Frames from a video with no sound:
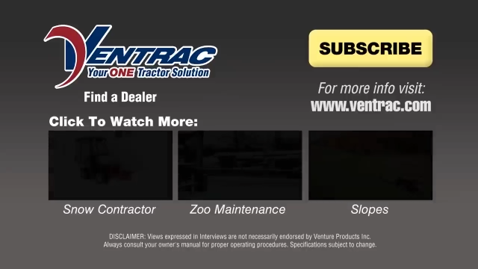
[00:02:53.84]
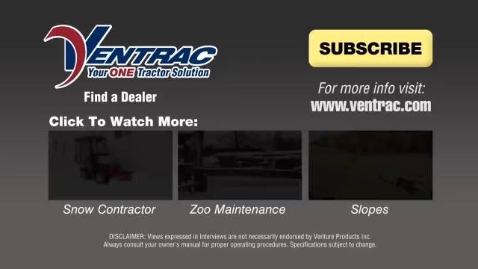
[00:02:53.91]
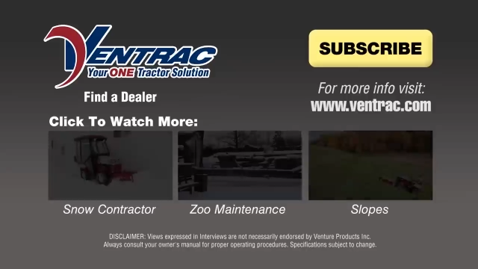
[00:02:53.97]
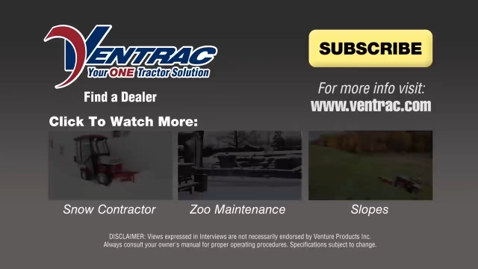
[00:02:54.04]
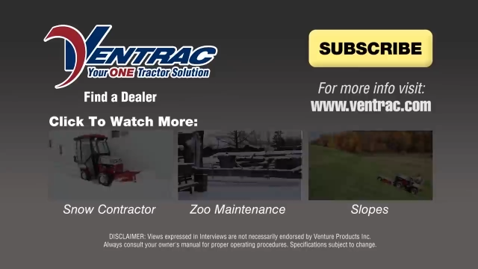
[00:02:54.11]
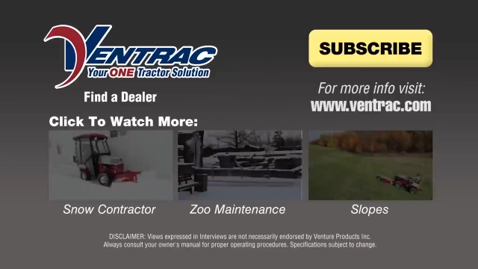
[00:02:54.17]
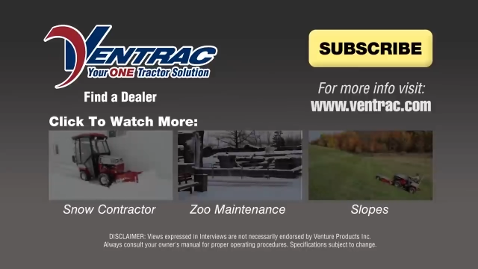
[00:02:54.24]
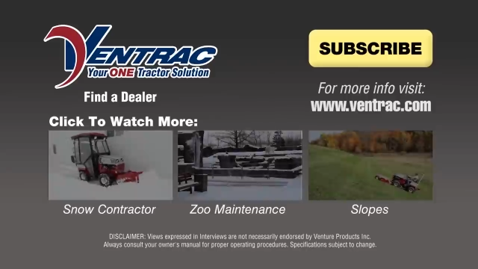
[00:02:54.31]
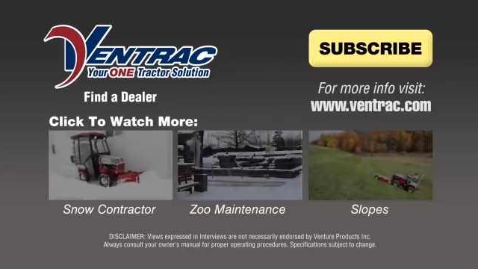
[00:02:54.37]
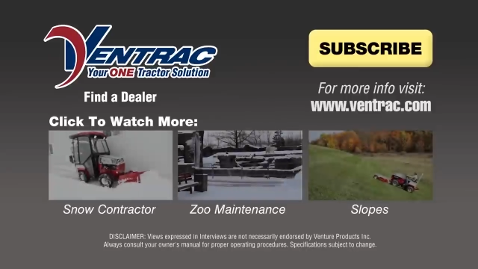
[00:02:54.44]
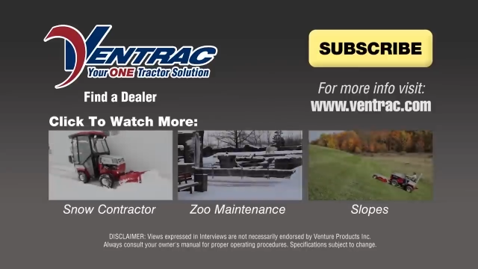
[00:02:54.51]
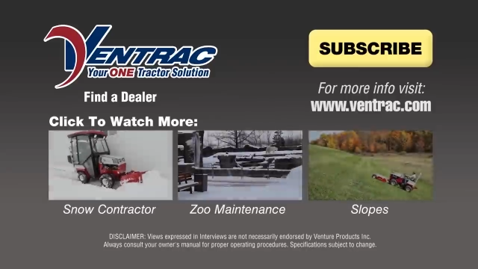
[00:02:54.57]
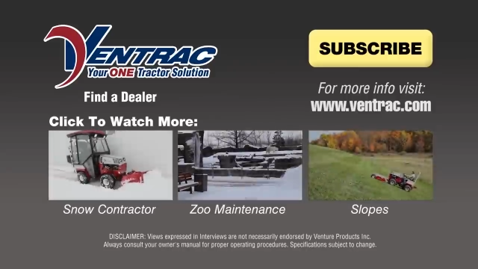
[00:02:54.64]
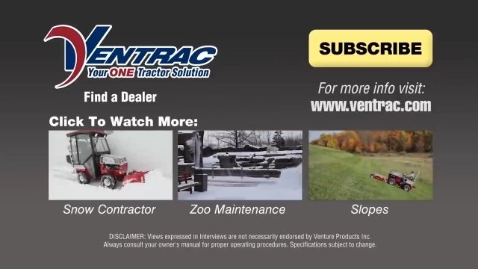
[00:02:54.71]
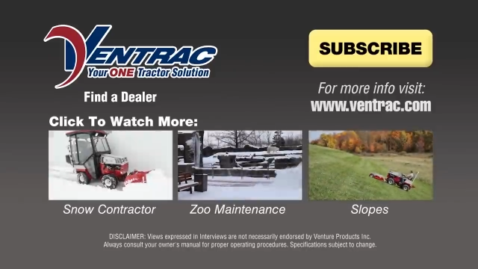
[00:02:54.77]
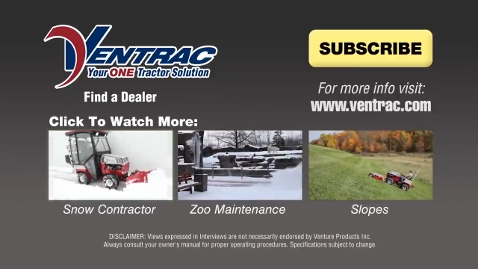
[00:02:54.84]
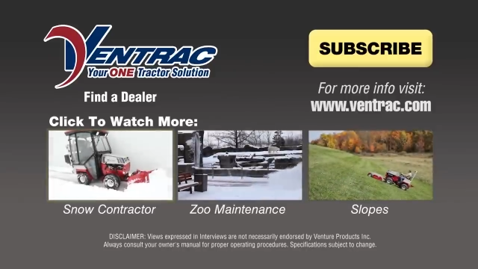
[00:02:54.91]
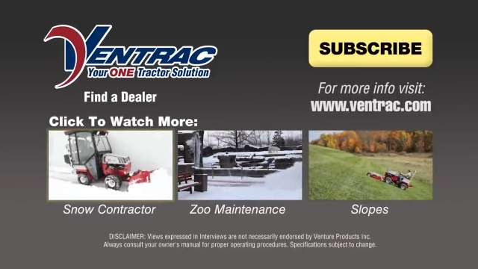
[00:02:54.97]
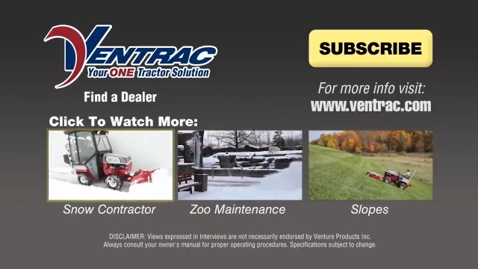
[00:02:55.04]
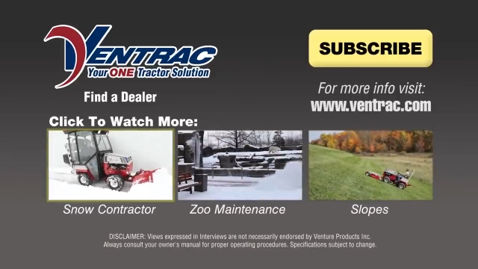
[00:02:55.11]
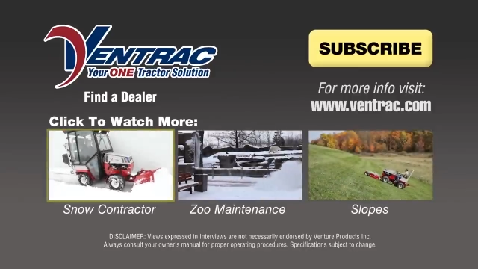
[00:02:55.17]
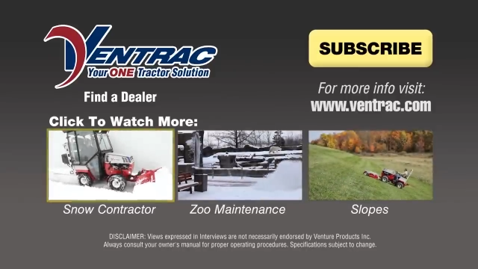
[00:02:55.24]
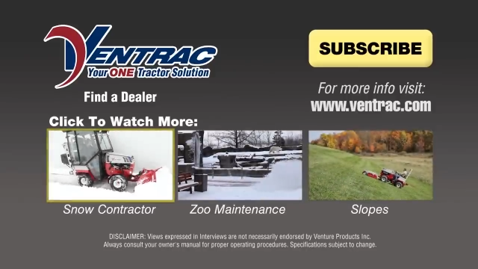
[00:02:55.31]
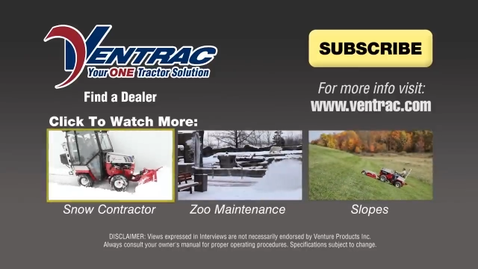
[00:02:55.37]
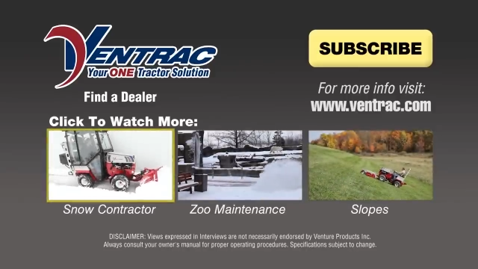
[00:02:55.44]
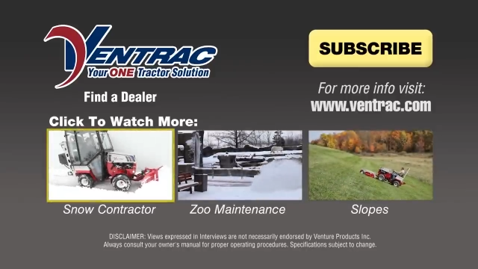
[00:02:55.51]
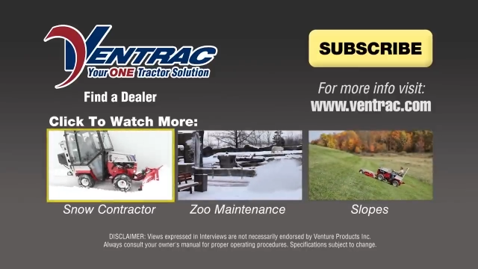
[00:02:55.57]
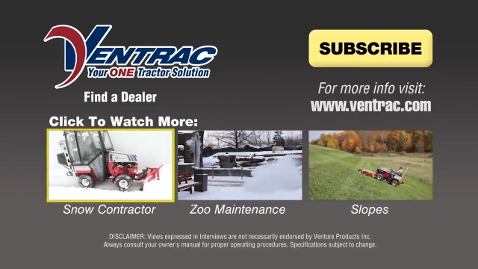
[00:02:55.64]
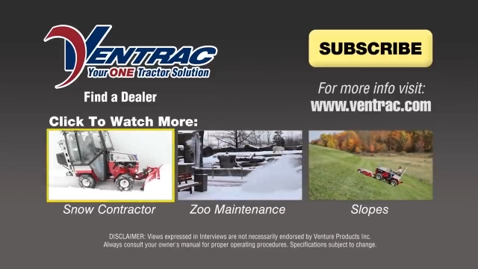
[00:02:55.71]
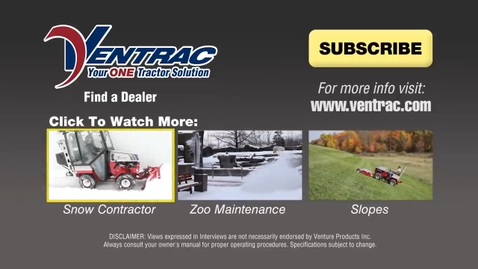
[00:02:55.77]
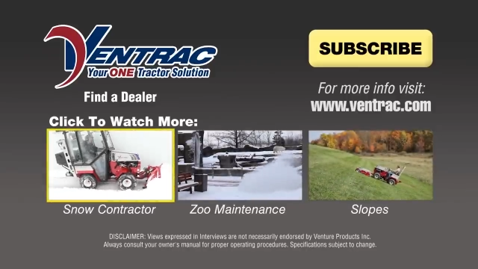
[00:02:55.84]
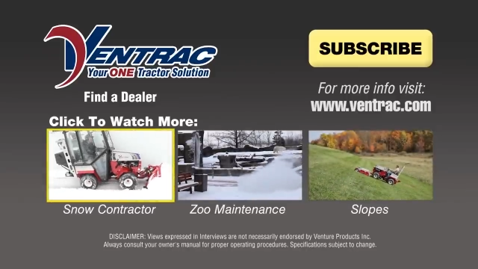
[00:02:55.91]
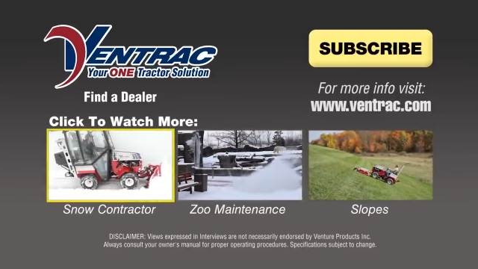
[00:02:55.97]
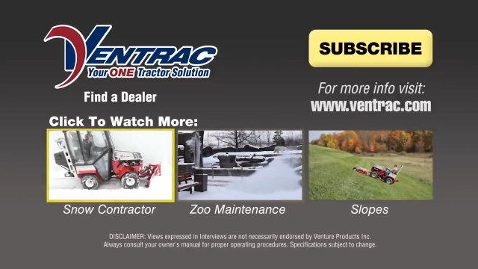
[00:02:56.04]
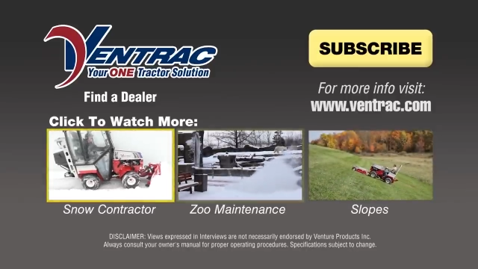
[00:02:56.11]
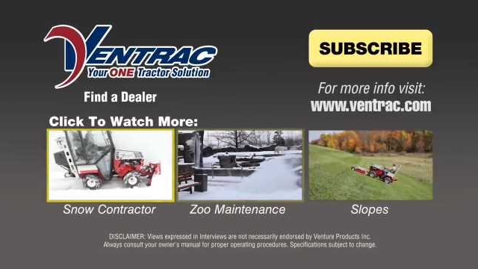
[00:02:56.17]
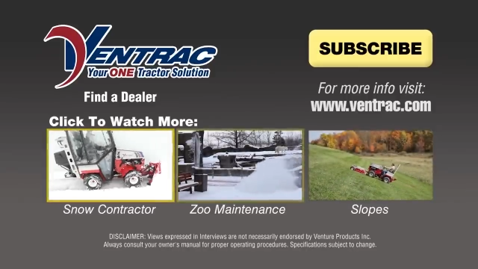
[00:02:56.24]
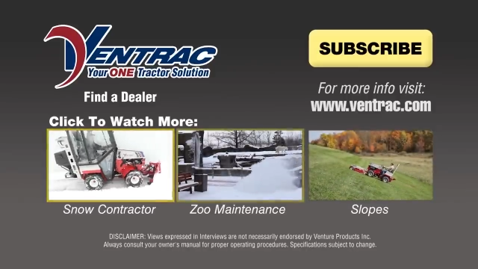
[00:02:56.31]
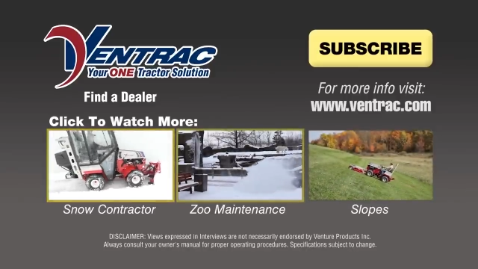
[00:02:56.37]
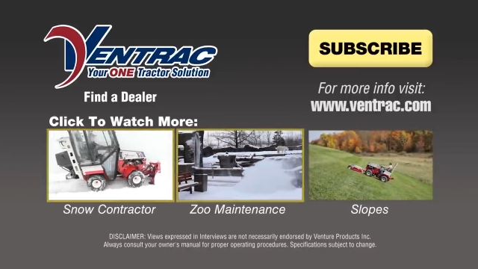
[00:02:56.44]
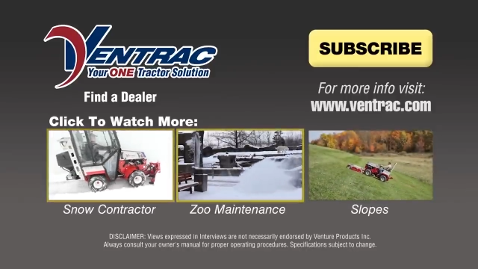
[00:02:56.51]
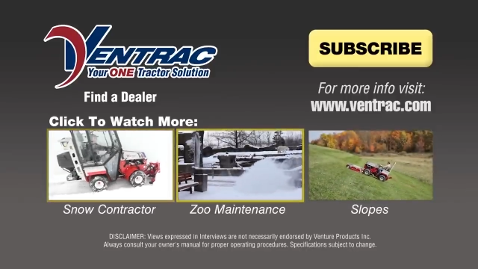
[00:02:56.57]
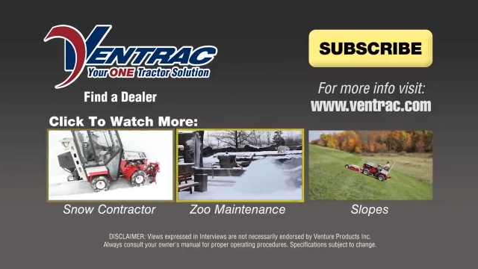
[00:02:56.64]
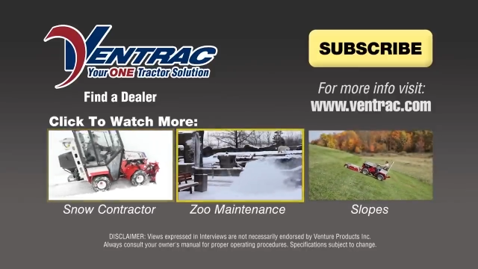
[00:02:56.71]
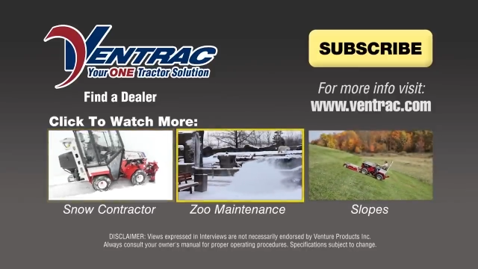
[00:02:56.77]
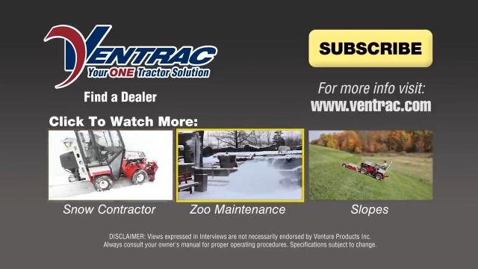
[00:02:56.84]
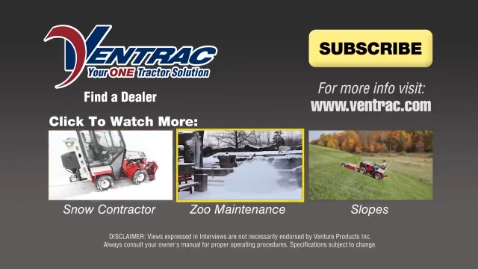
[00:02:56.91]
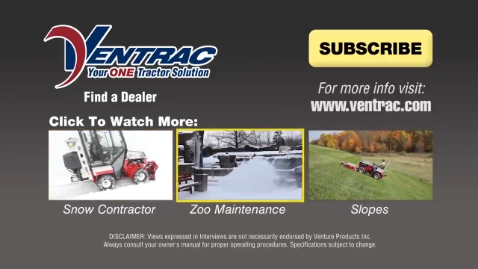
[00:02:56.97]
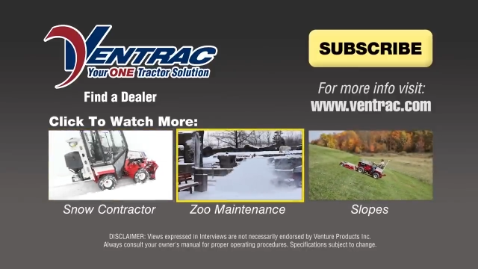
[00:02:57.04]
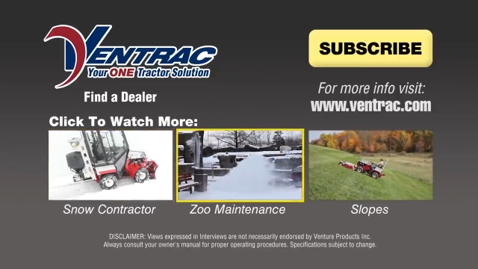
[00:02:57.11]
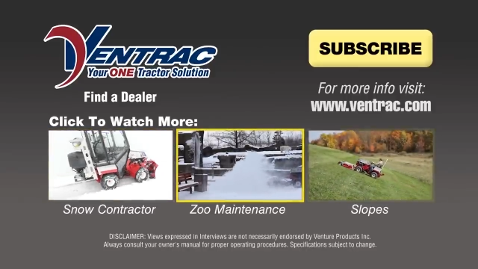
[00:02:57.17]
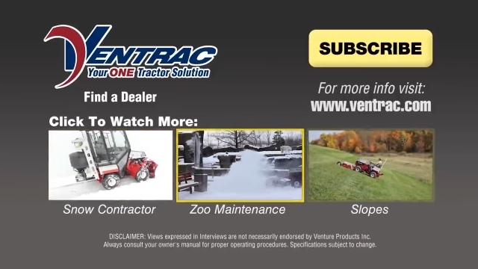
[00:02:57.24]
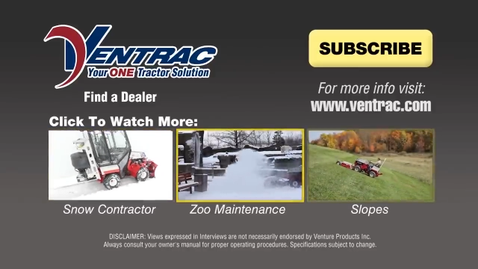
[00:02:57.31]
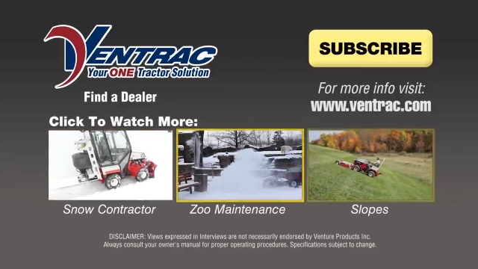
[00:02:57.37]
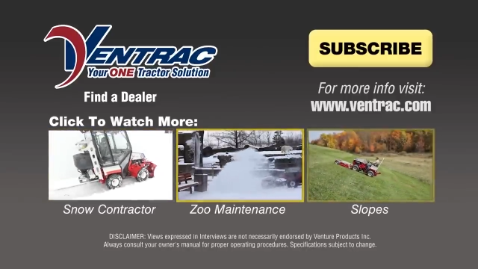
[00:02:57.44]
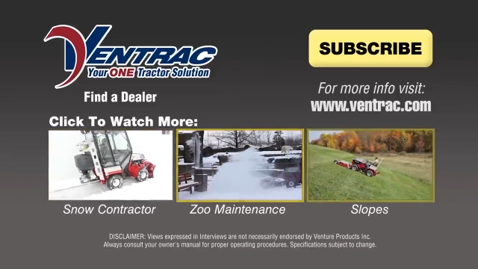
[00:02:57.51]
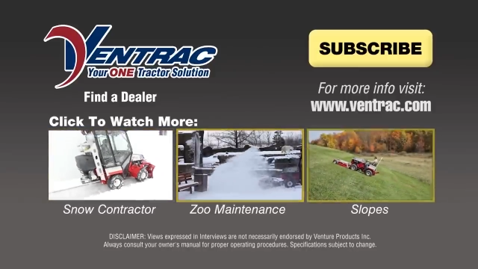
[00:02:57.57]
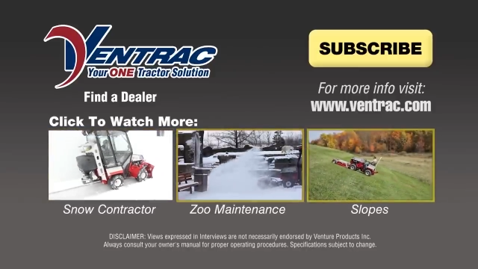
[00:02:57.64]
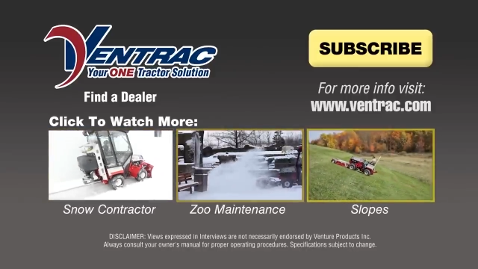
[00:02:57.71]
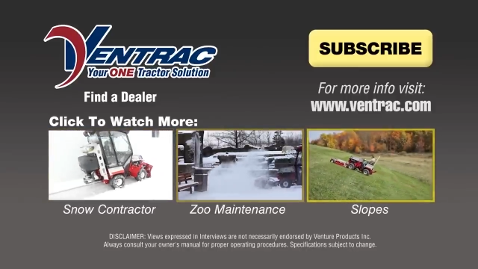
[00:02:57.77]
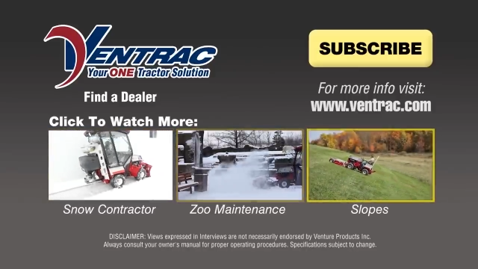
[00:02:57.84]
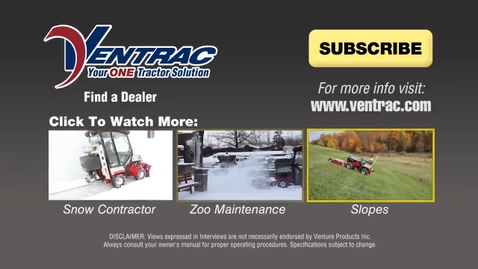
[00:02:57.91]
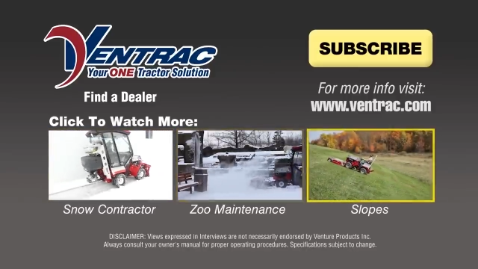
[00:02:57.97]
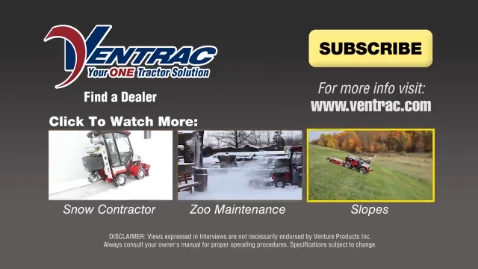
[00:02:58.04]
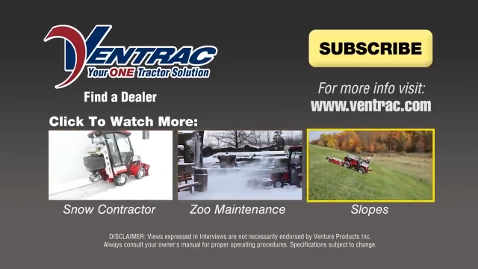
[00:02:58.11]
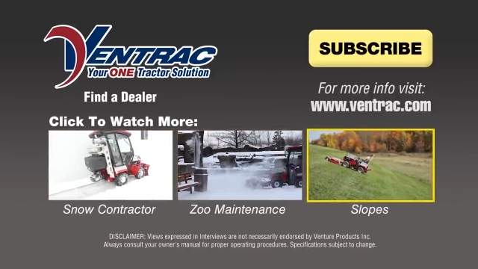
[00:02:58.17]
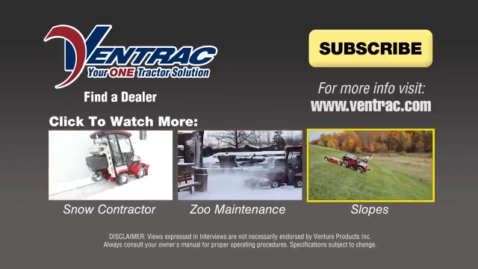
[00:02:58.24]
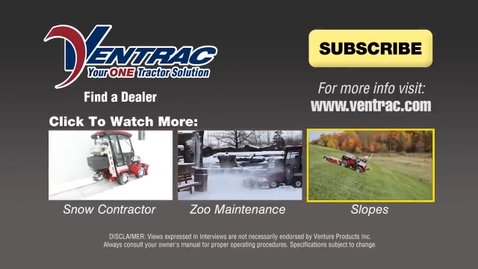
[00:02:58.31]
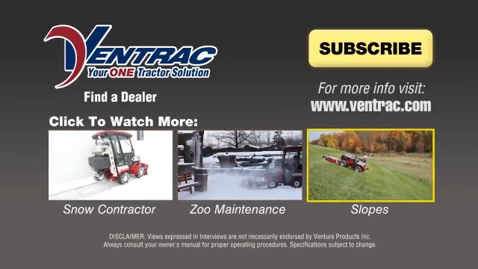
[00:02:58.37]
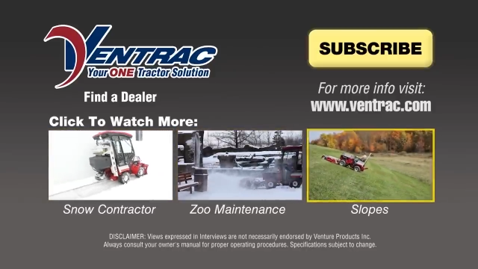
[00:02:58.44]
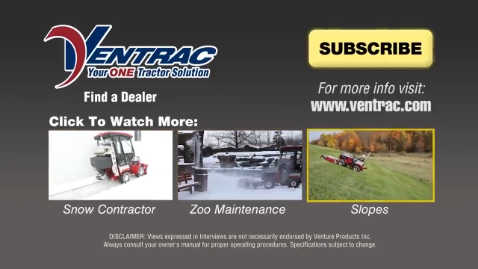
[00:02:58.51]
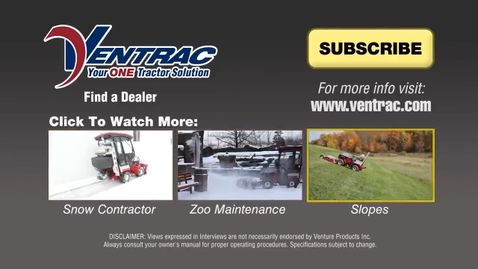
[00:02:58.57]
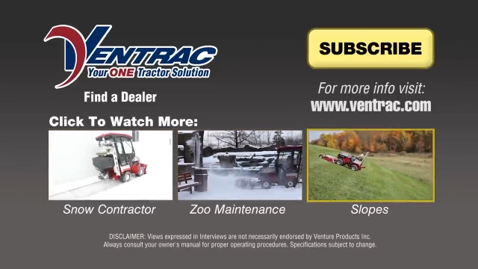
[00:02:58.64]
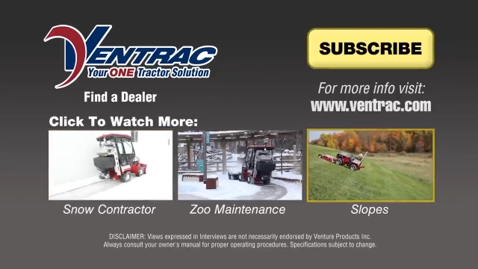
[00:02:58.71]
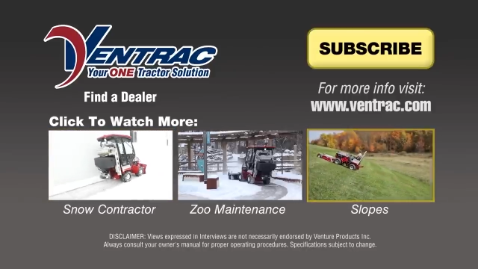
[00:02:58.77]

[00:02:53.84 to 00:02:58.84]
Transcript: [unreadable: no face in view]